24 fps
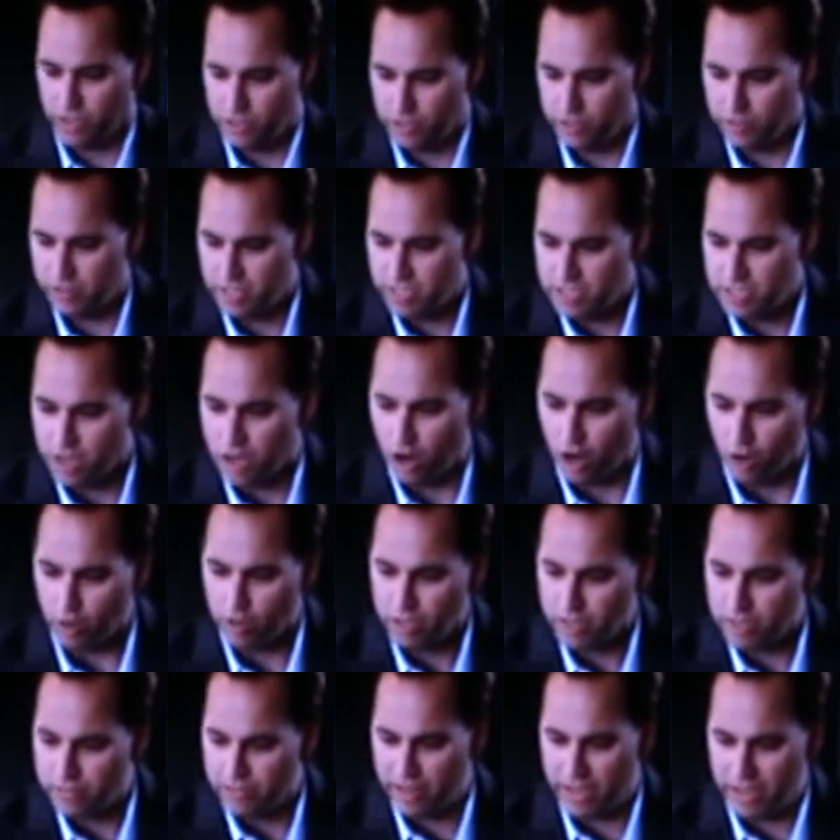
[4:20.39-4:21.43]
could this
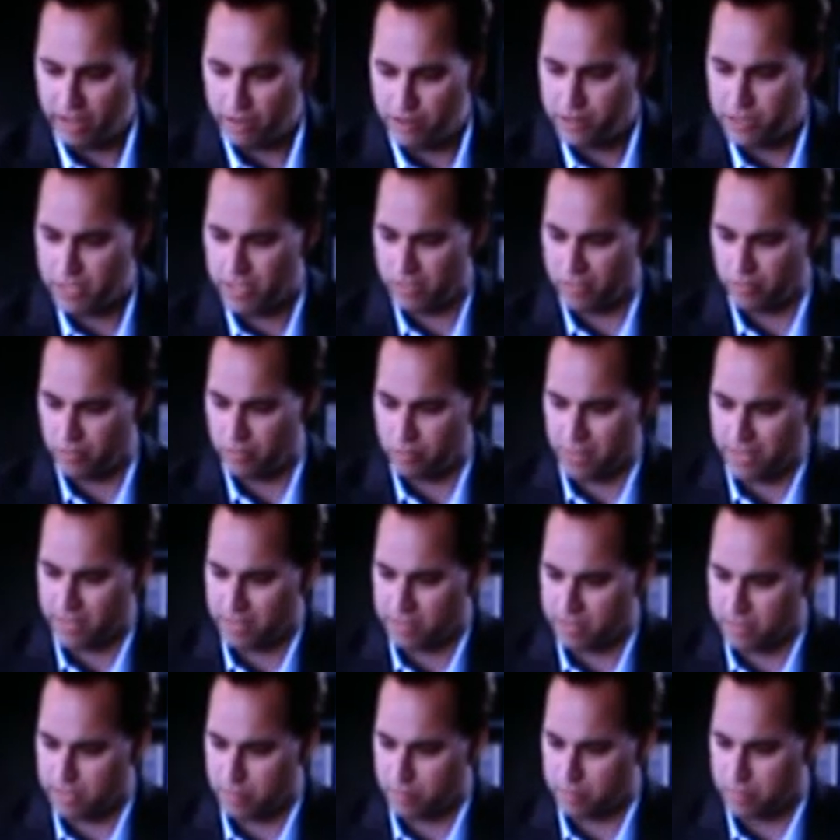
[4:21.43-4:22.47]
arc of energy have
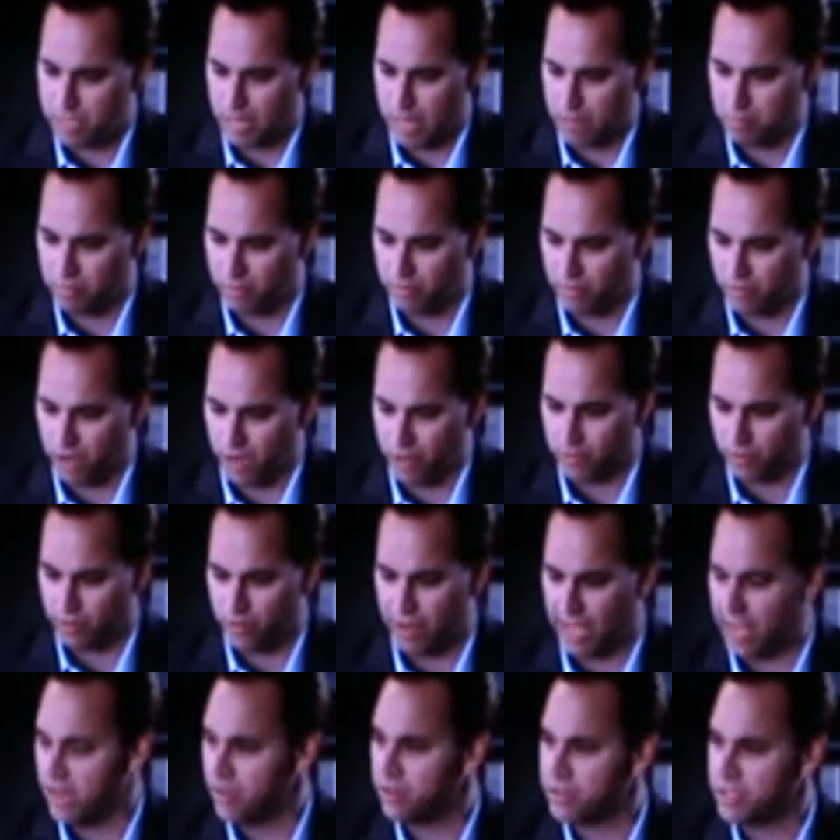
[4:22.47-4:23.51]
been some type of
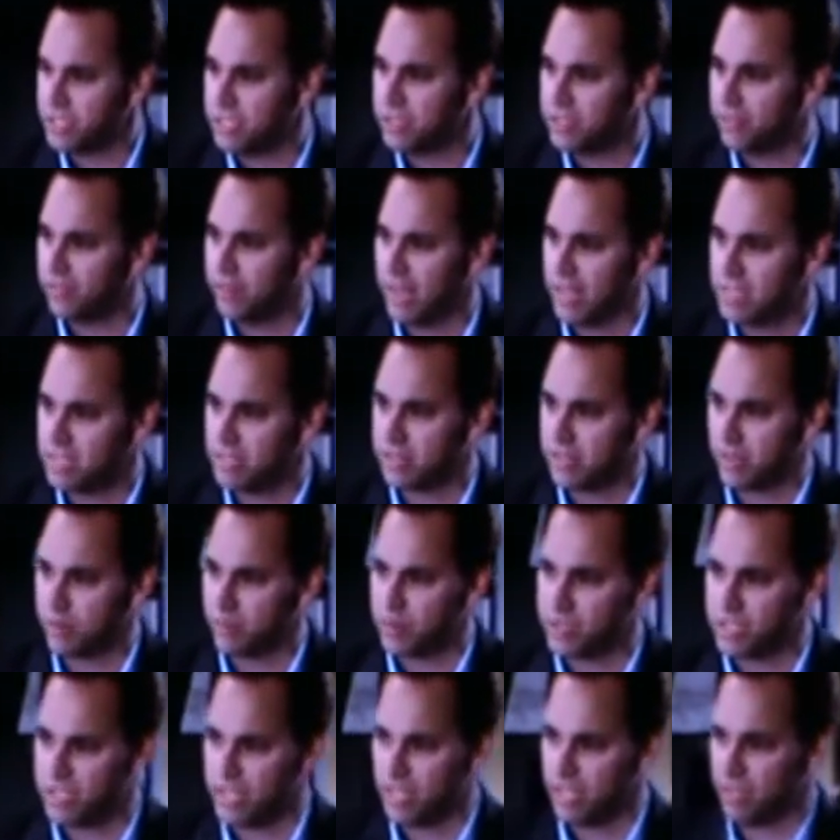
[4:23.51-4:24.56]
other energy device that
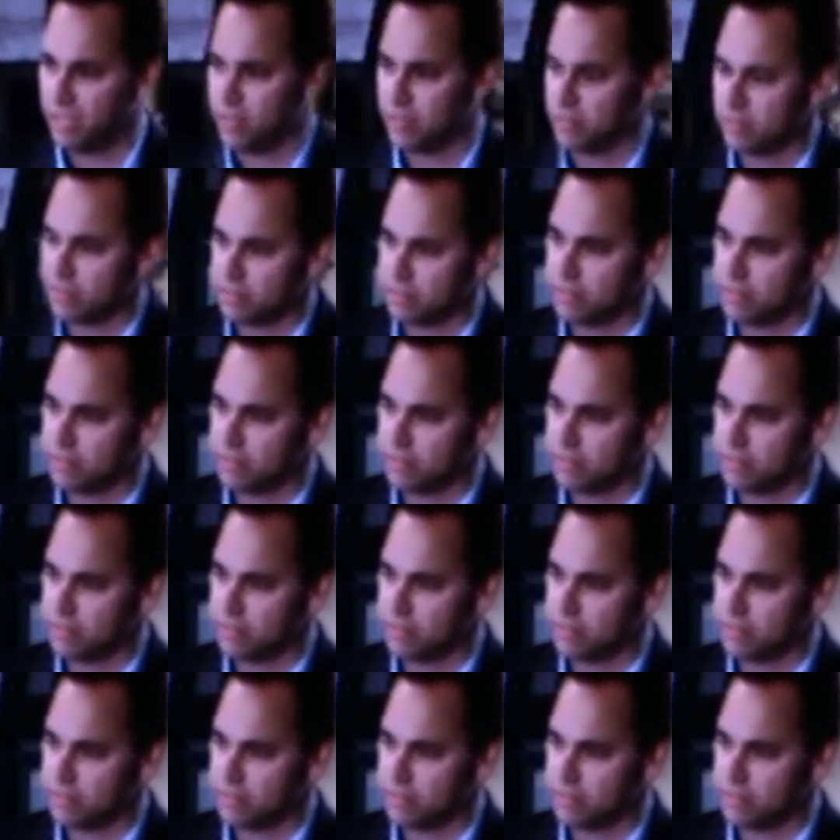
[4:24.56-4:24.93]
they were seeing?